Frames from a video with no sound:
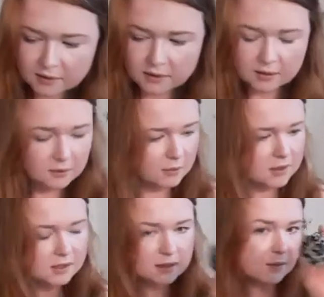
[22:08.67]
And I
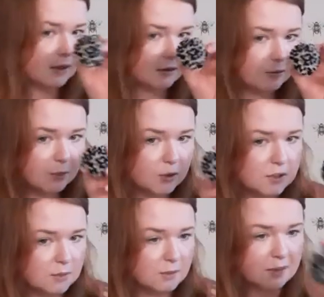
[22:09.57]
also
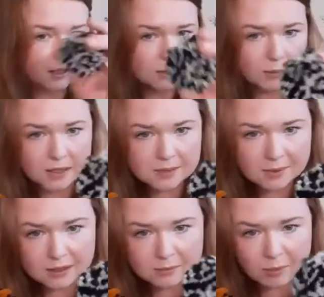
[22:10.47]
made a black and white
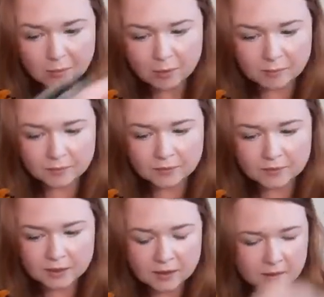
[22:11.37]
speckled pom-pom,
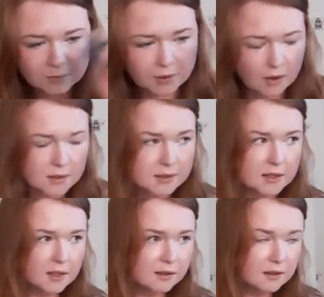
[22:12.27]
because
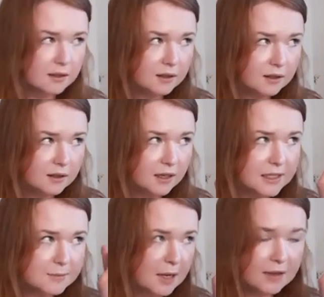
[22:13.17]
I had in
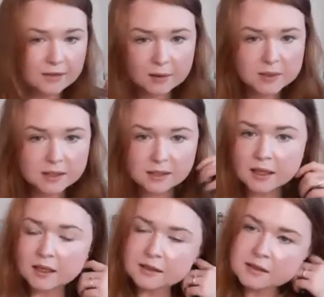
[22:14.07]
my head that I was going to
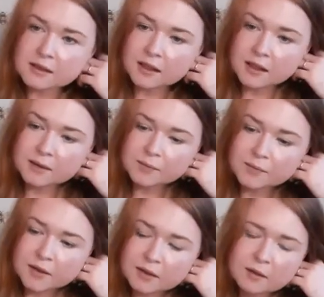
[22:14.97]
get,
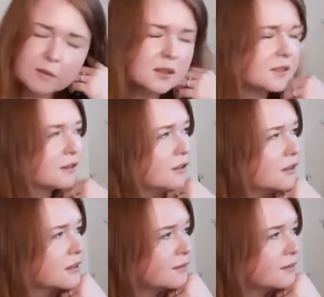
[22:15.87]
what's it called?